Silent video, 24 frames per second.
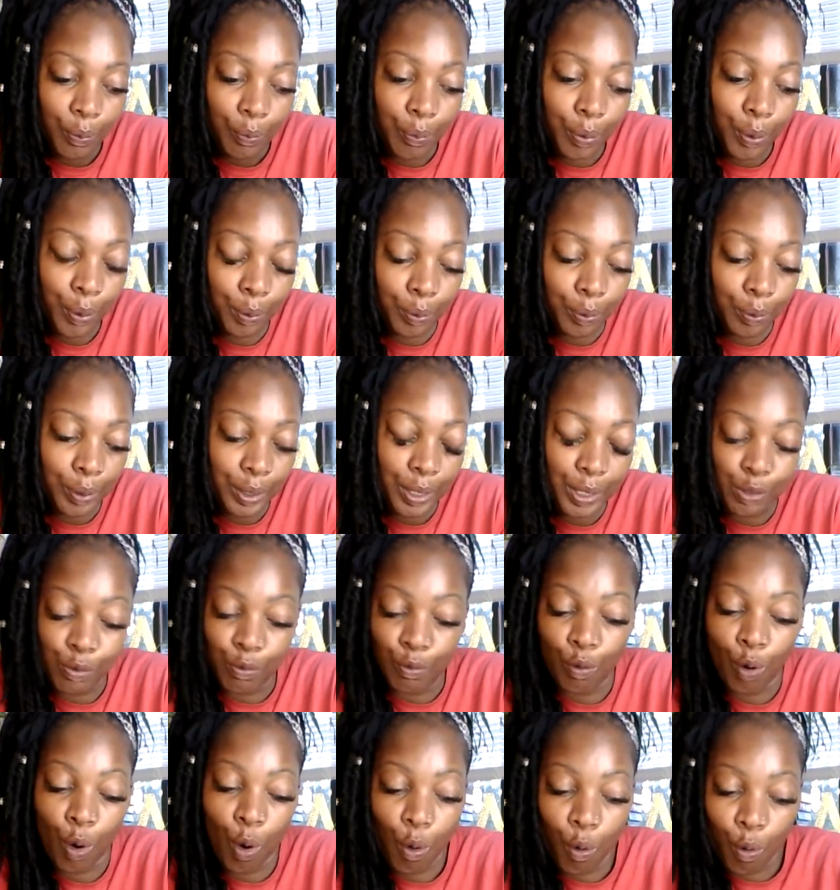put on this
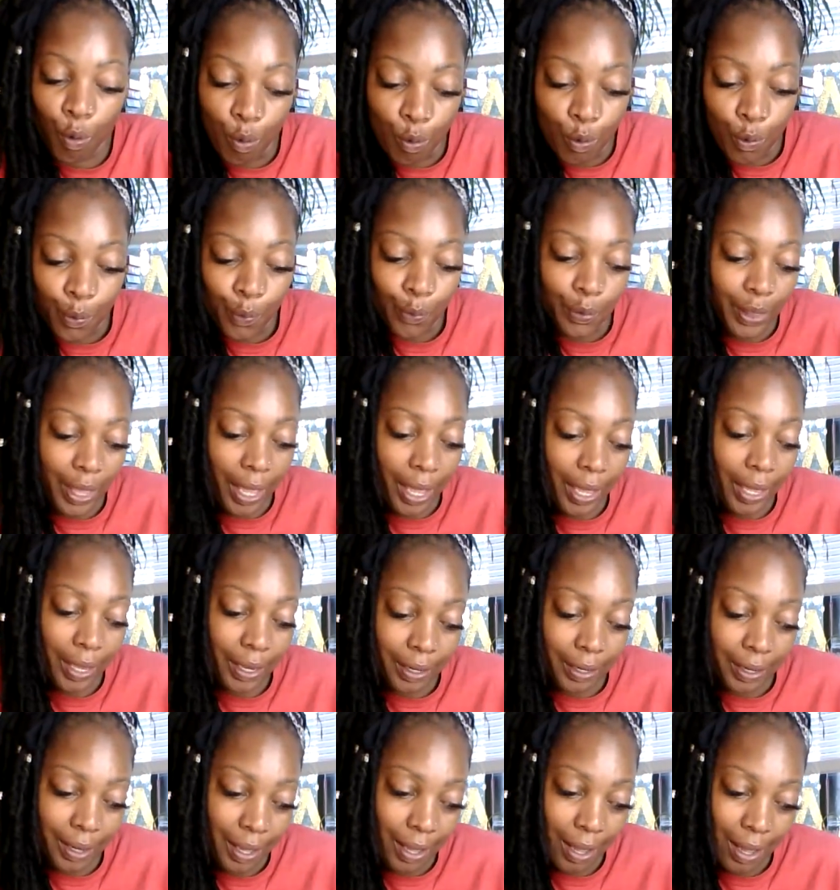role that
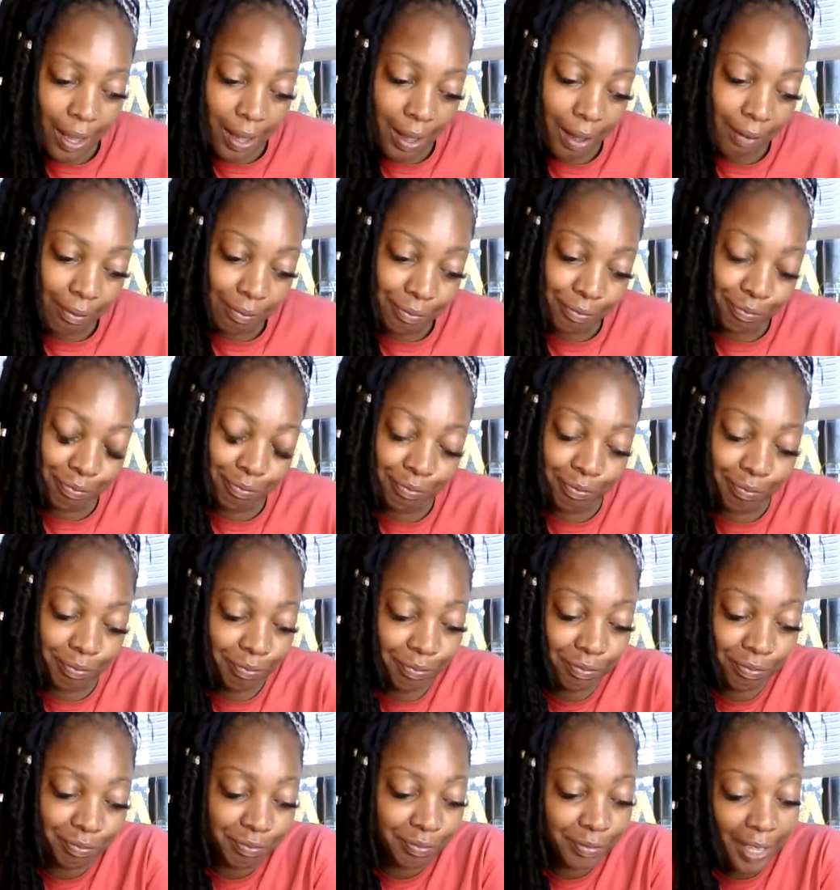
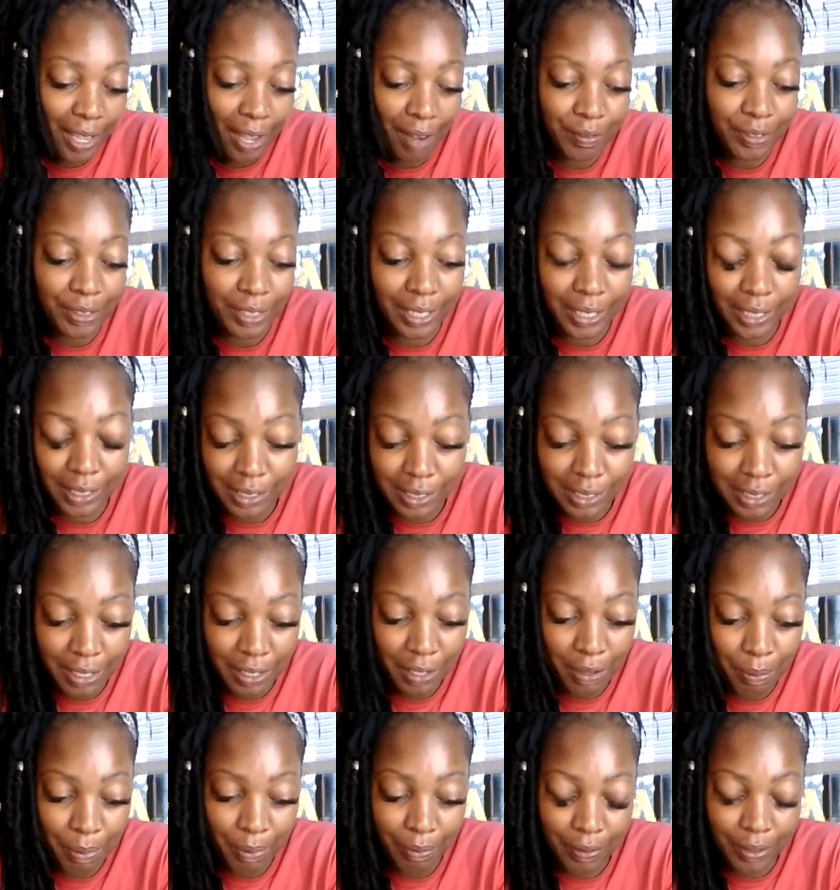everything is
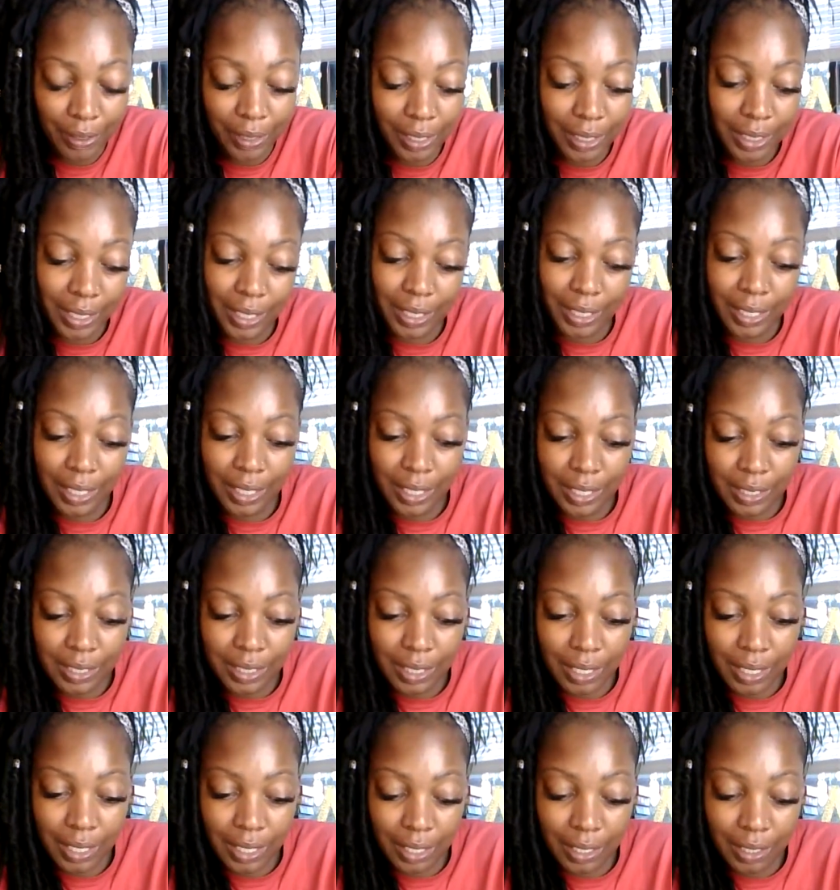good, but really it
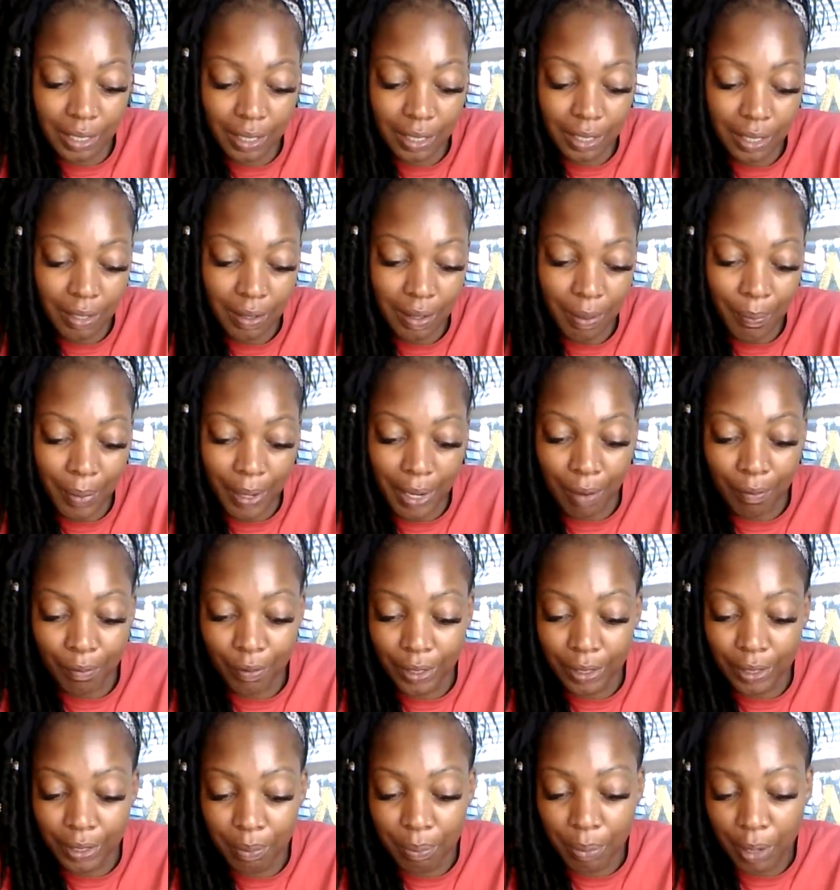isn't. But I'm
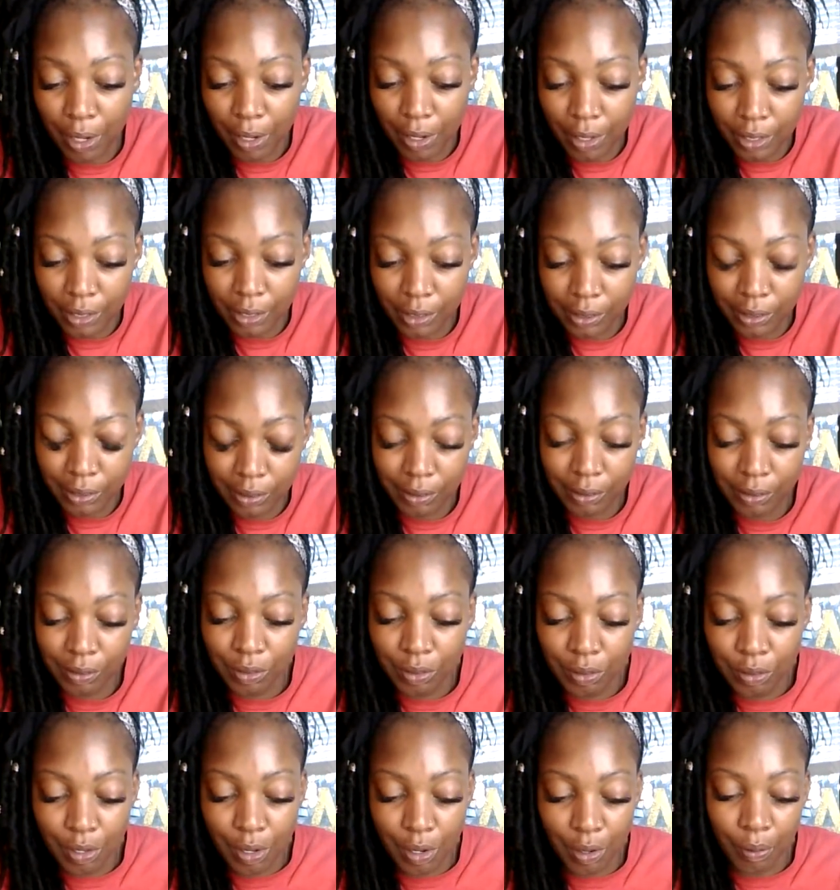really burdened,
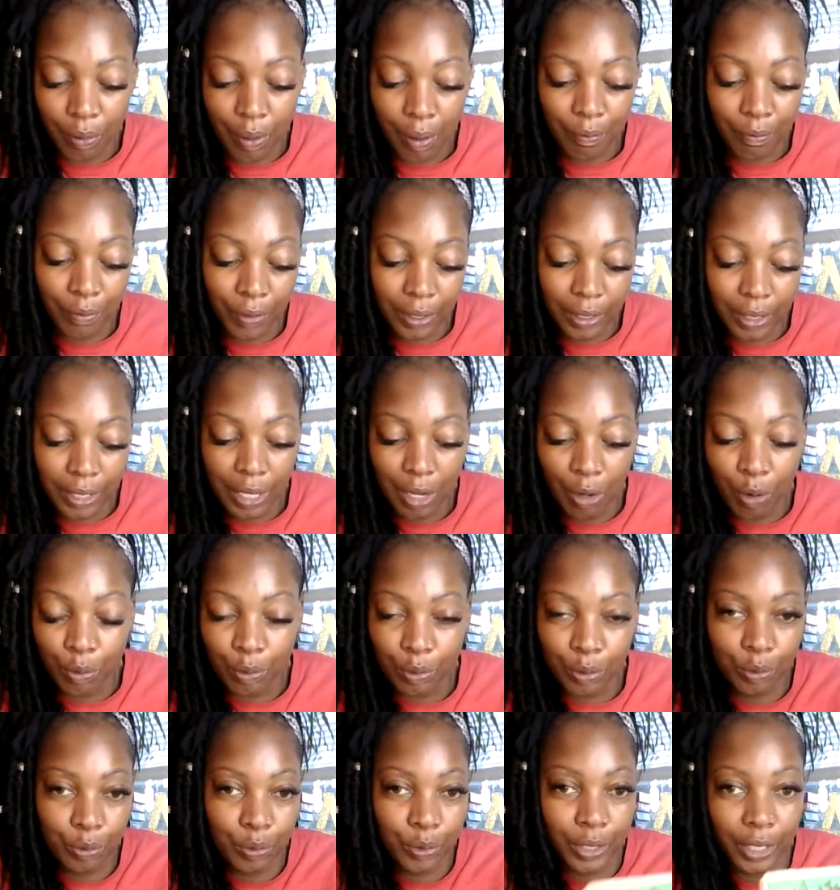you know, I'm really
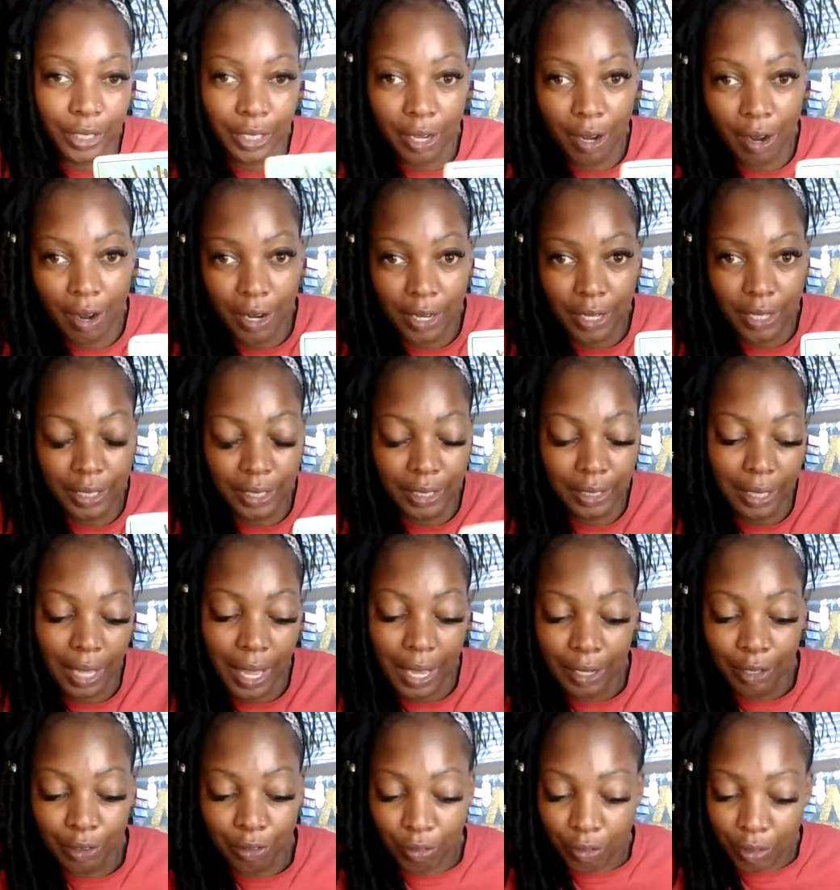holding on and carrying a
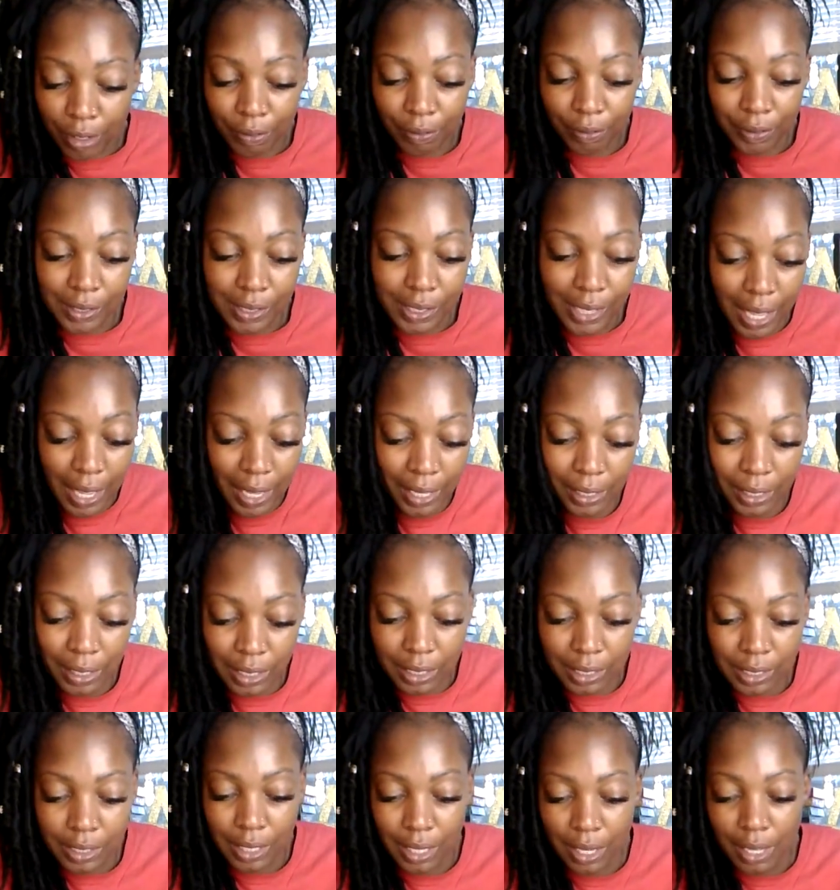lot of grief and
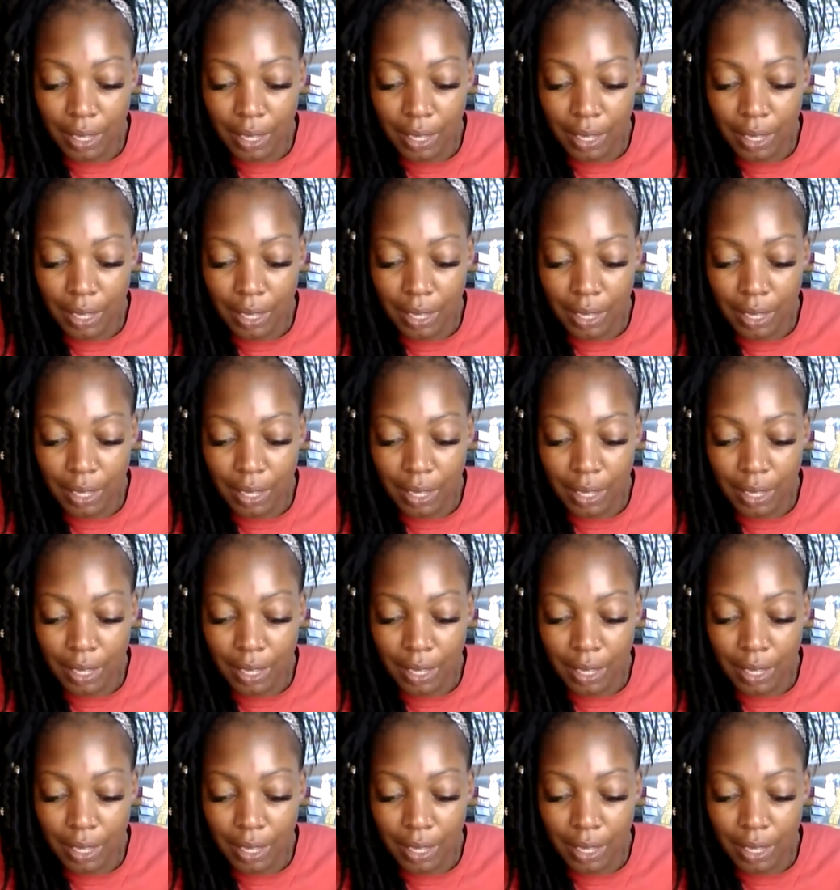sadness.